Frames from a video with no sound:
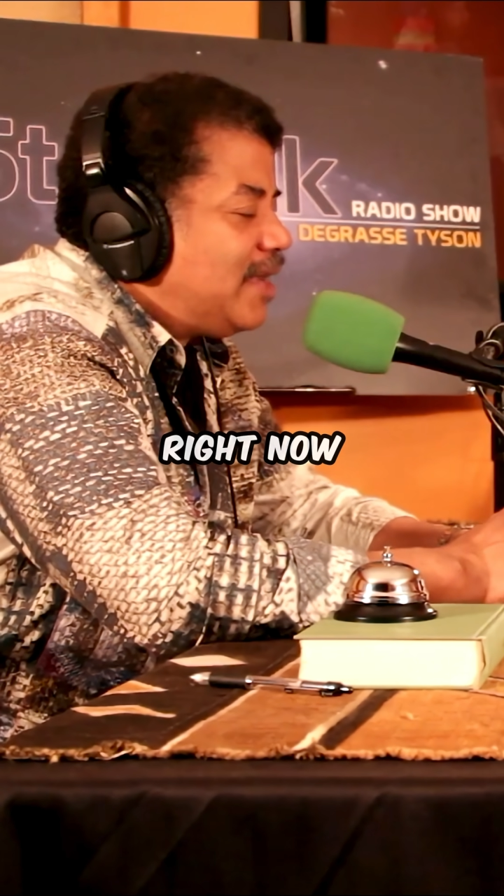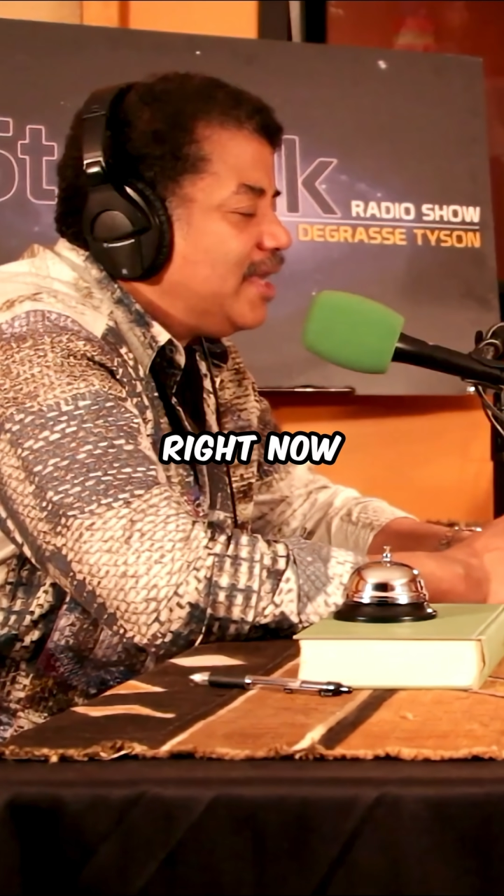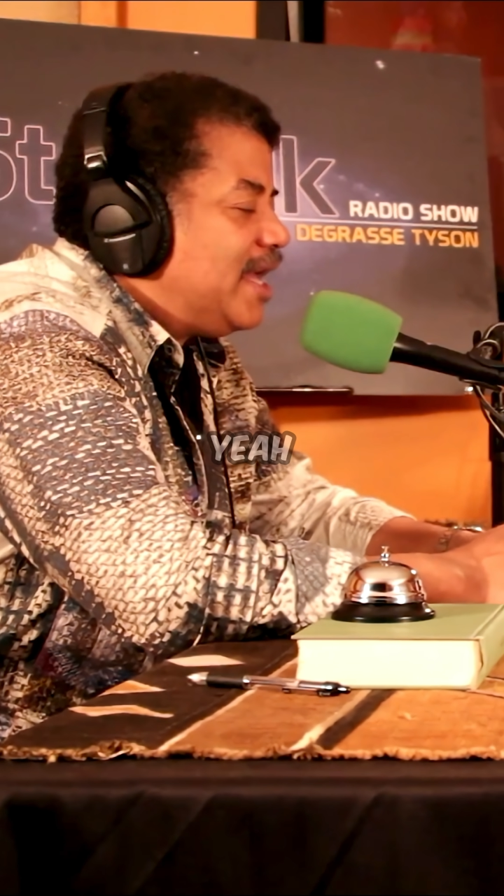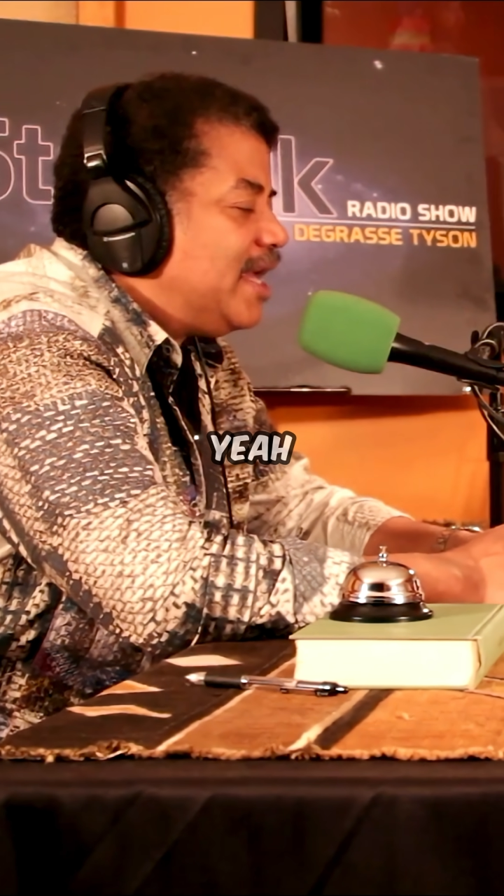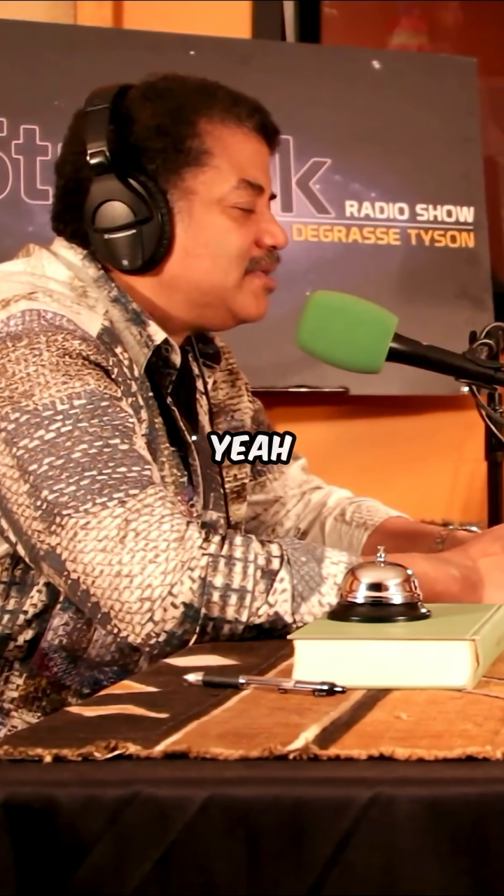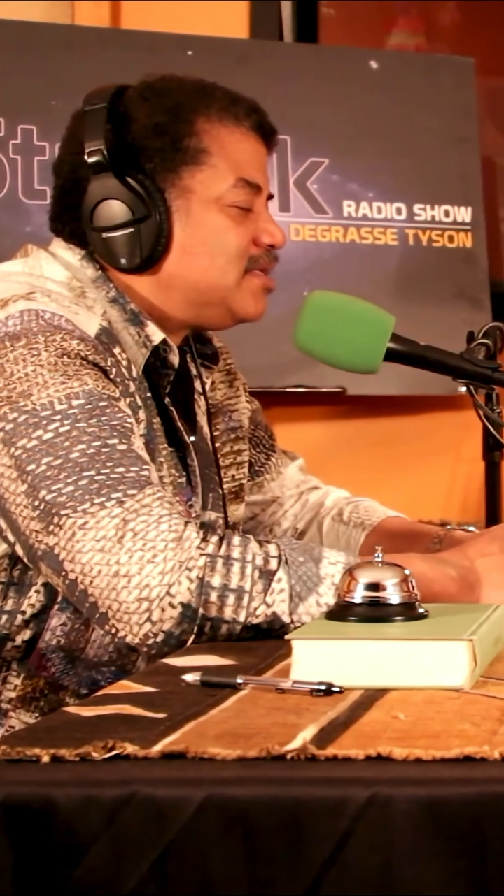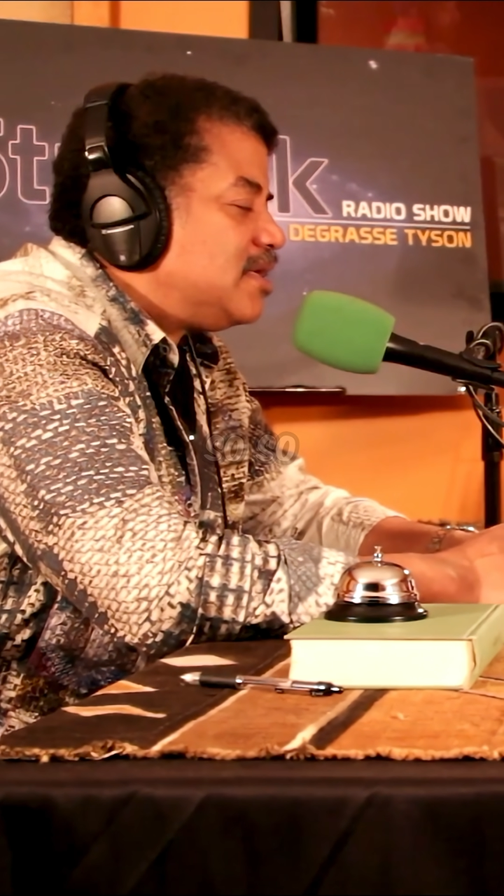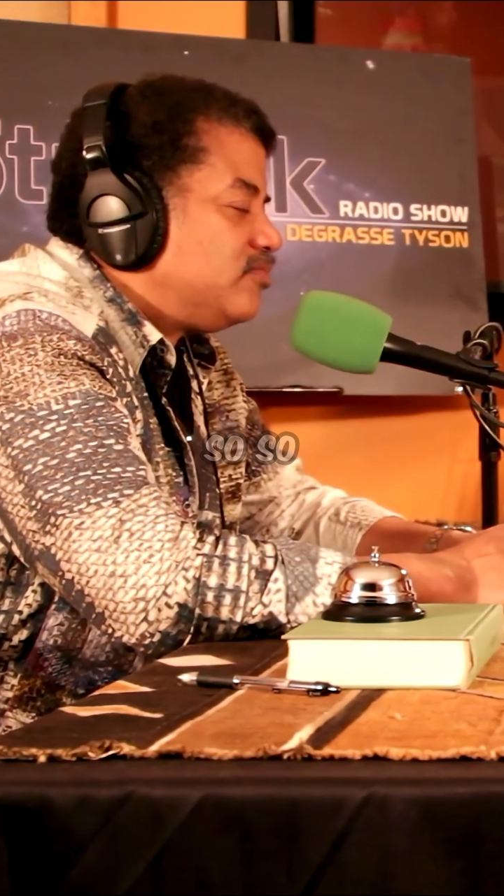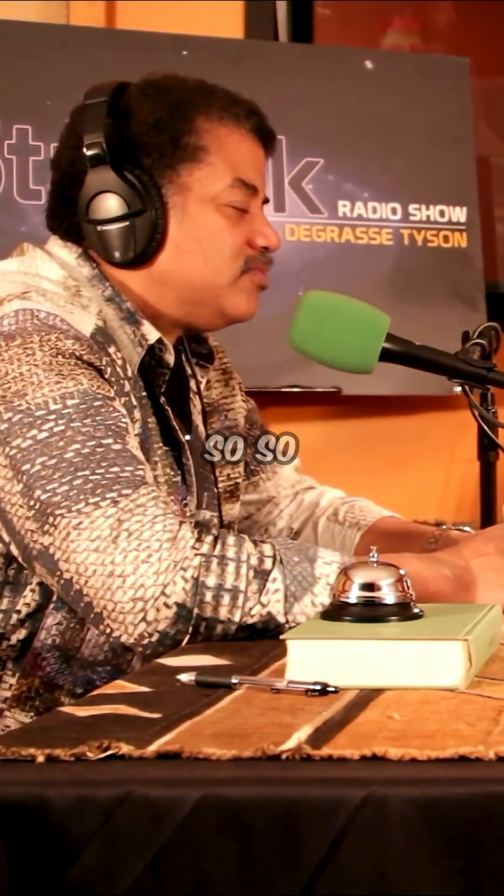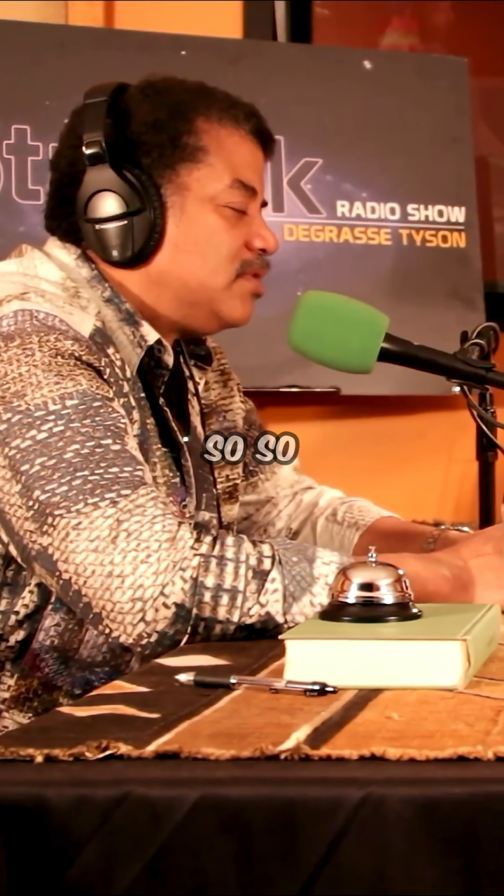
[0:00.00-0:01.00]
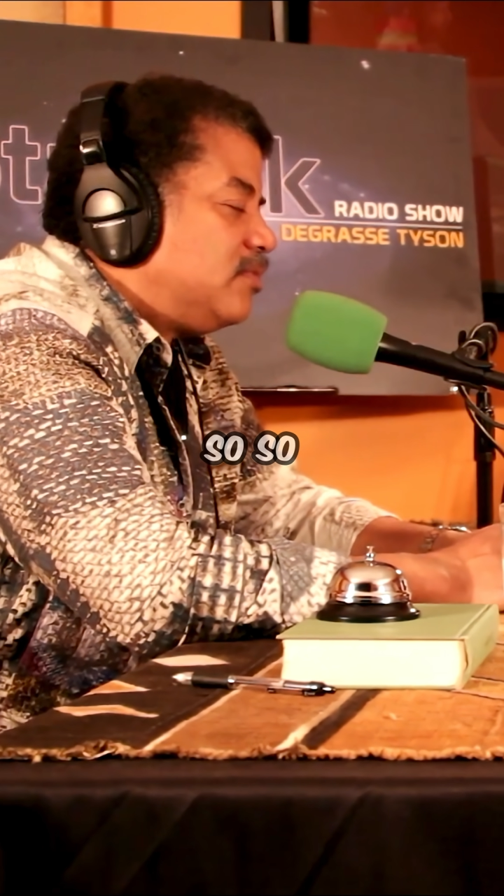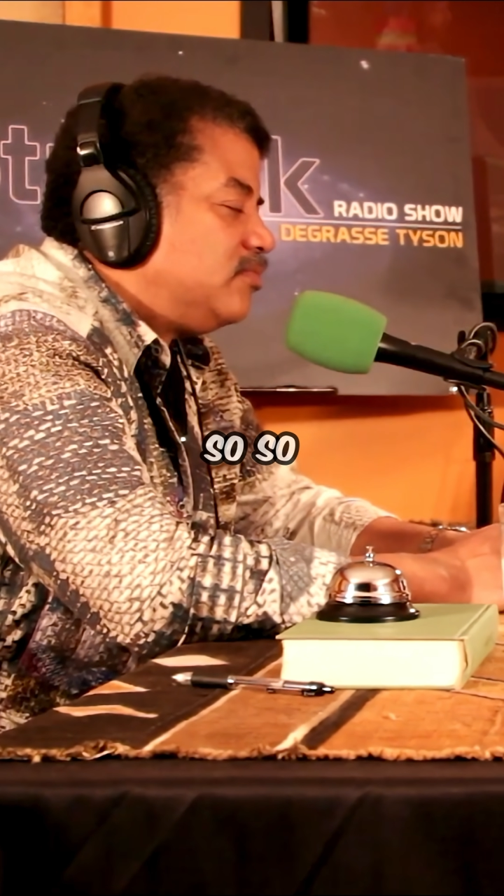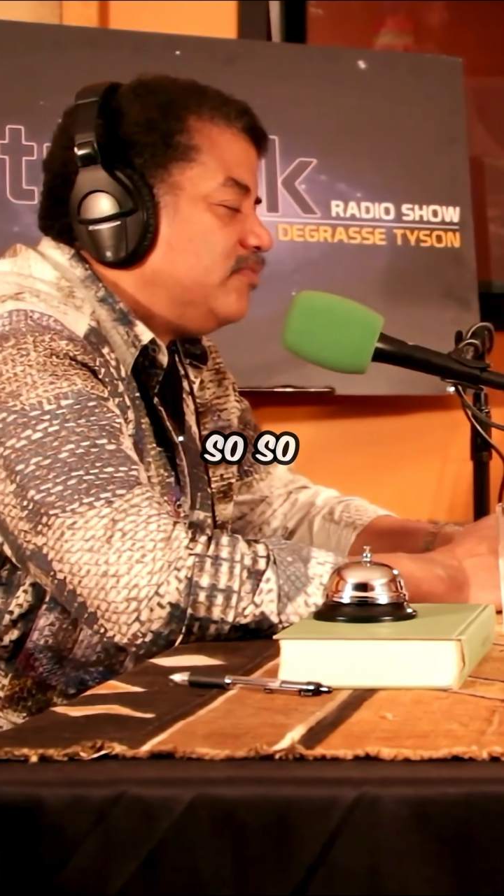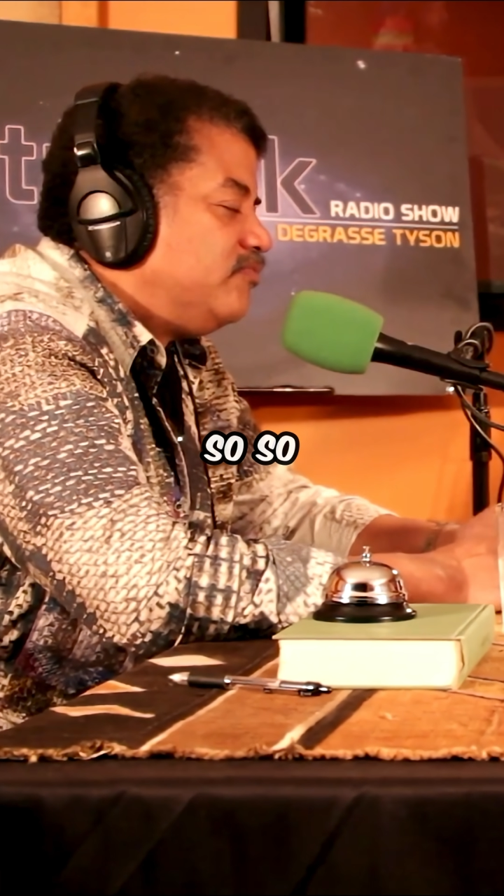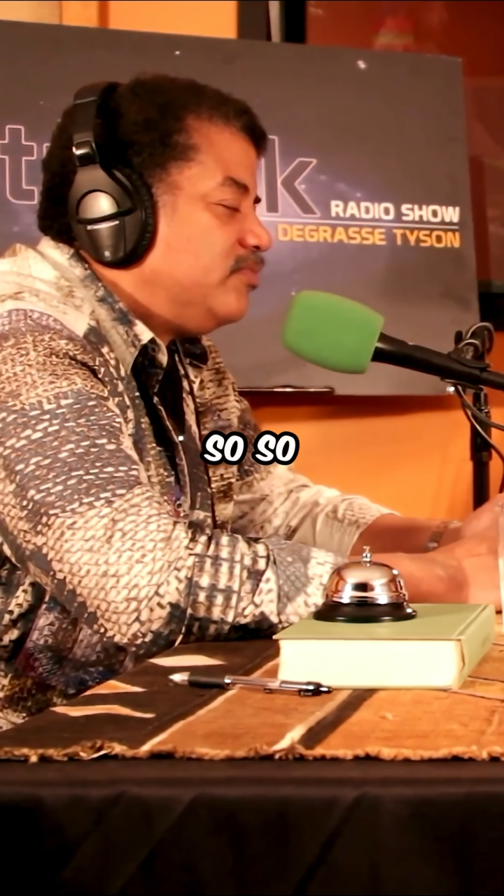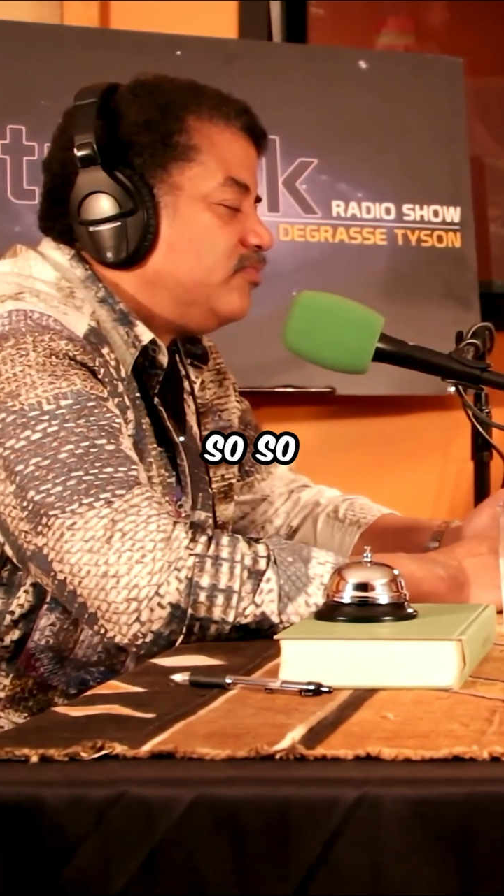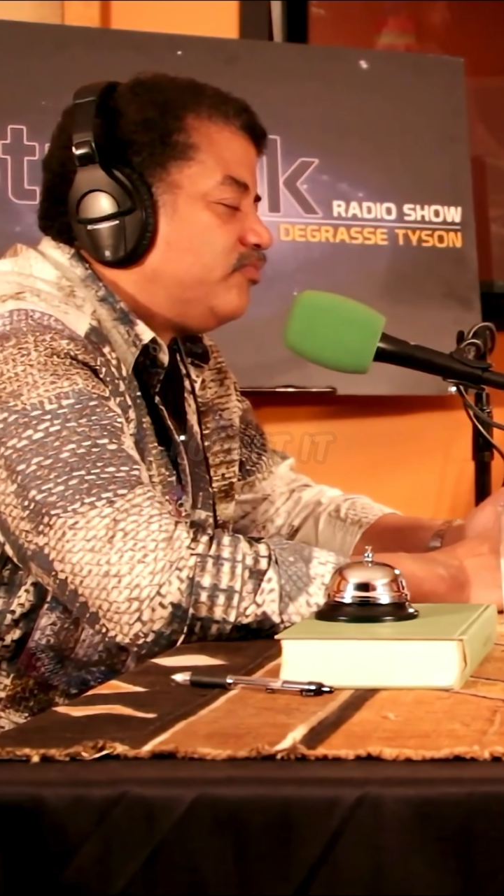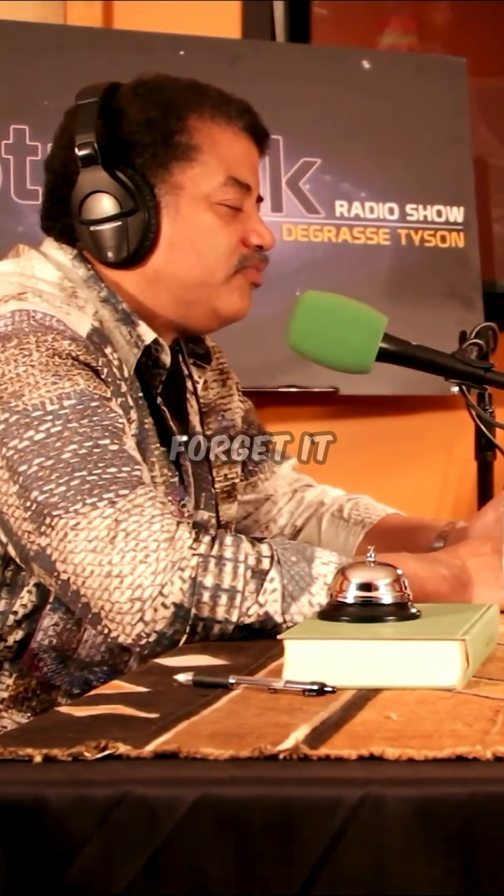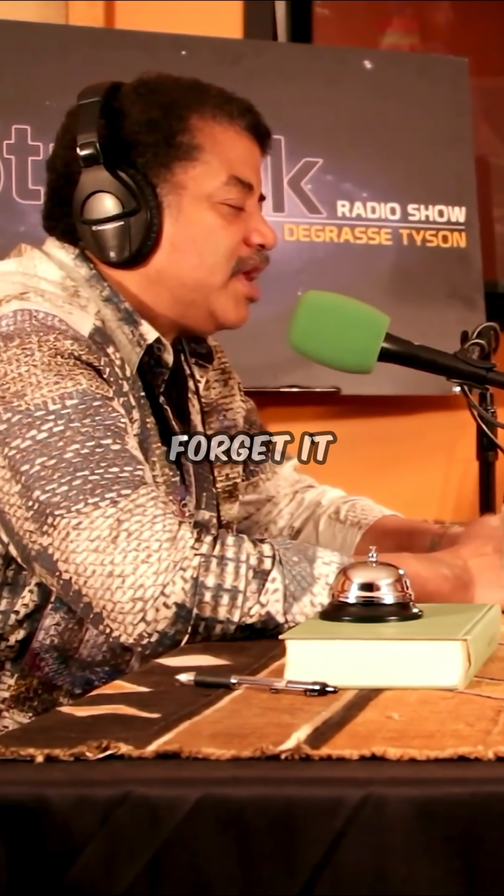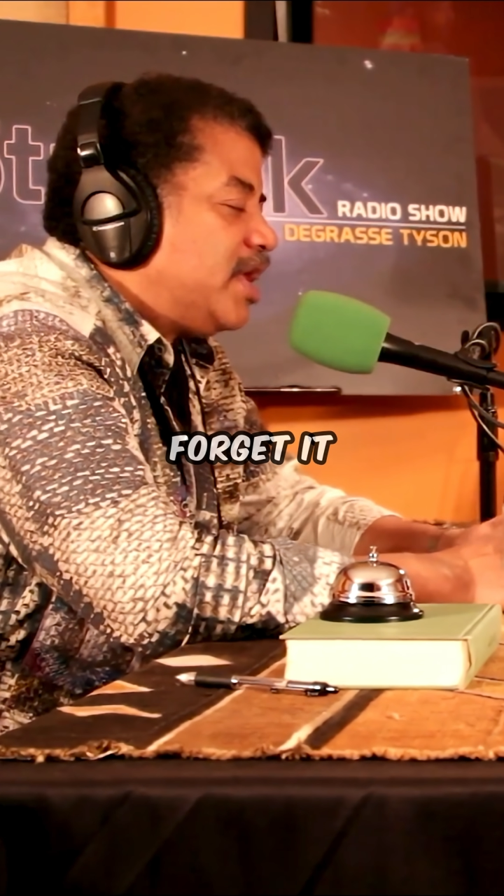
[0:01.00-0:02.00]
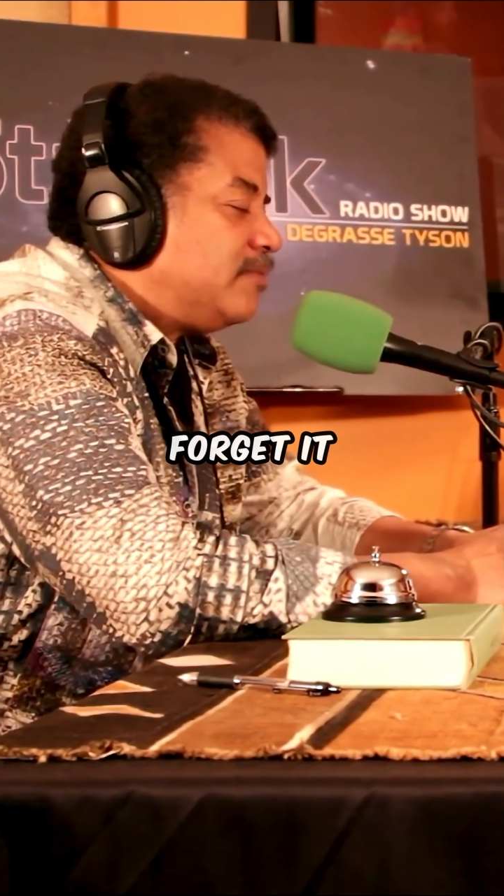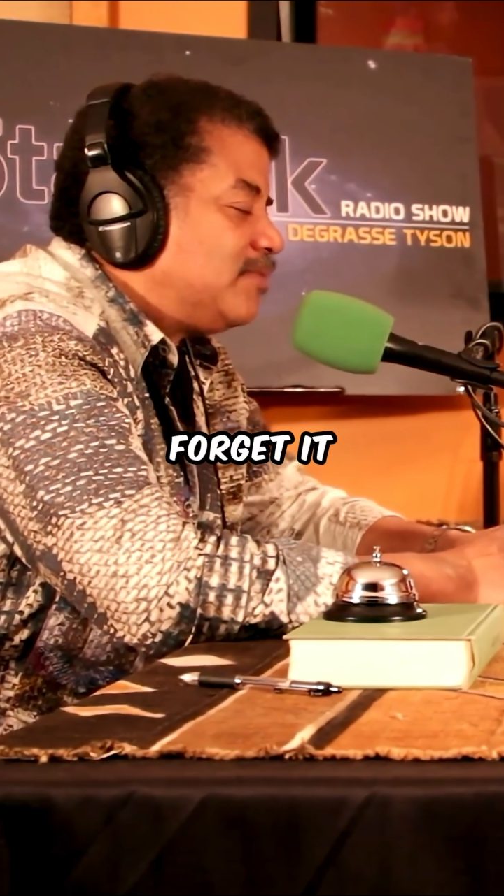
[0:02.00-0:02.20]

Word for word: Uh, yeah, so, so forget it.